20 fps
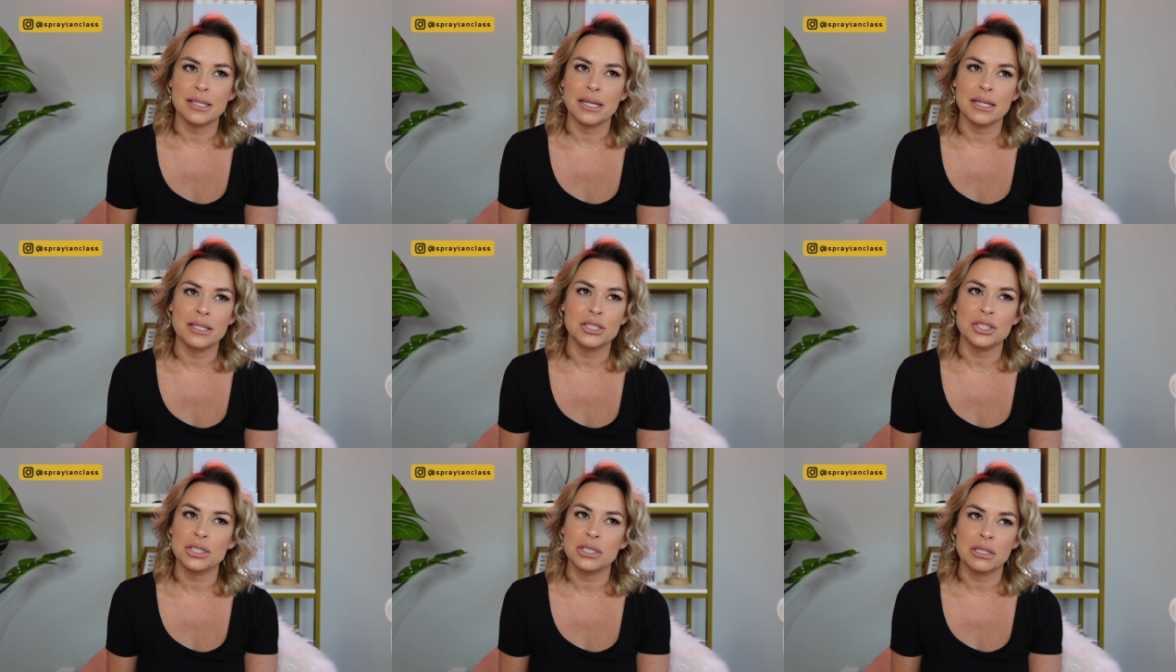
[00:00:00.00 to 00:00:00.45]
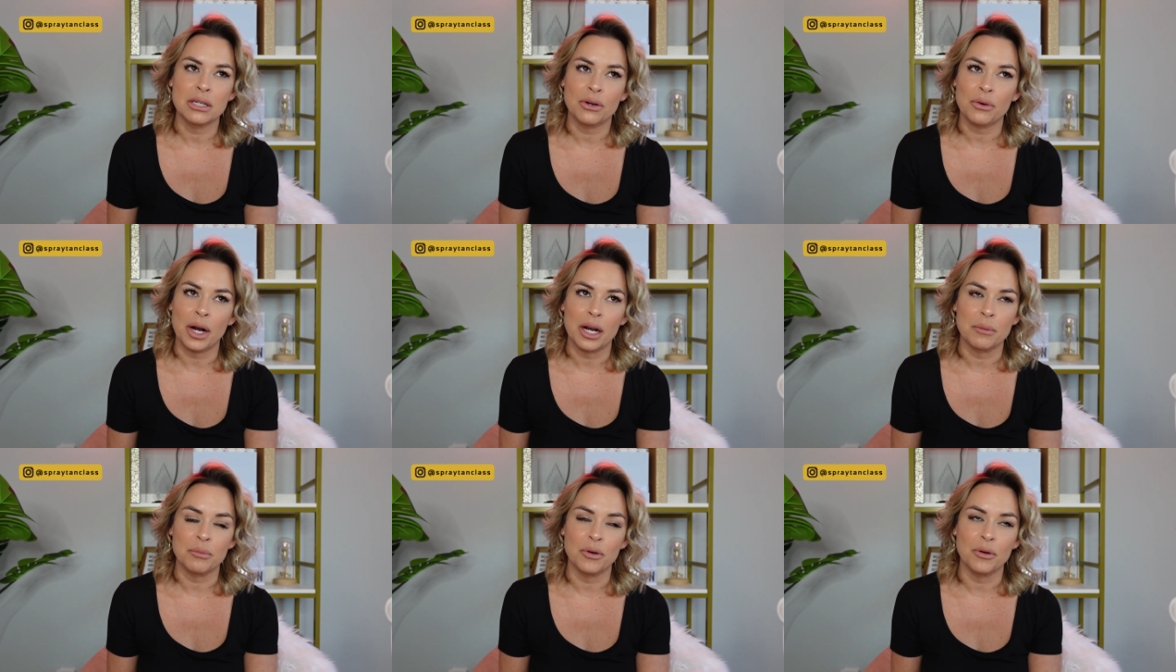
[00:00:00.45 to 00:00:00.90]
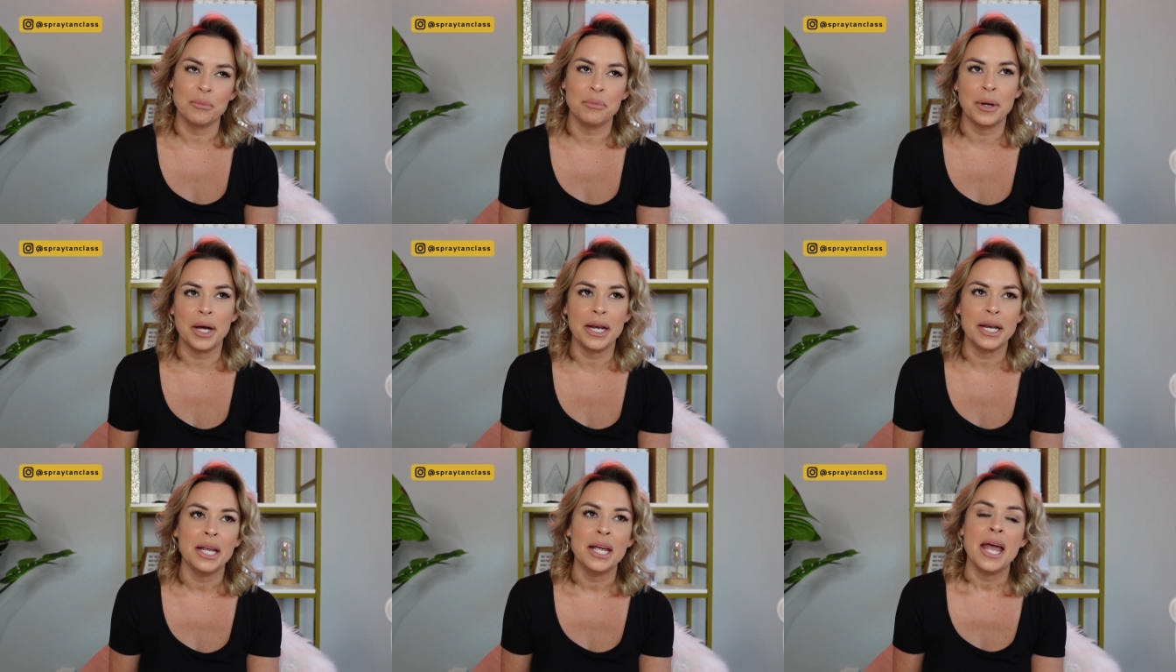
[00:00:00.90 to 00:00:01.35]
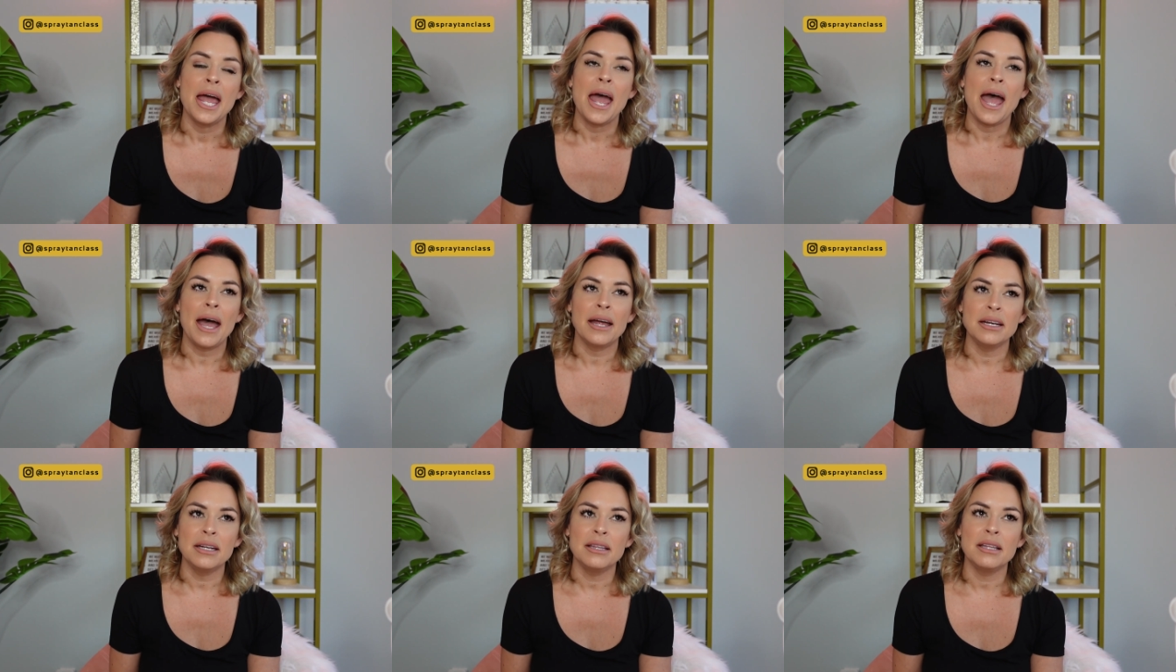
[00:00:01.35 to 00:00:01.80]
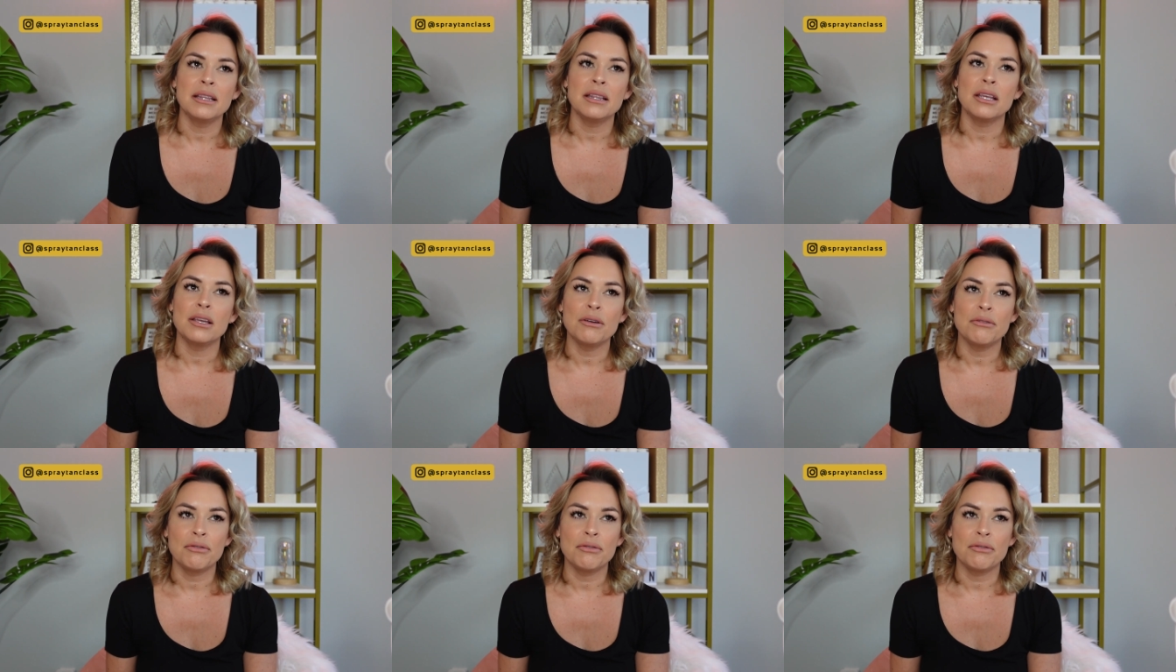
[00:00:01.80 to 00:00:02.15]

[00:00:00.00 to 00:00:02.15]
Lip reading: It's just incredible. But anything that you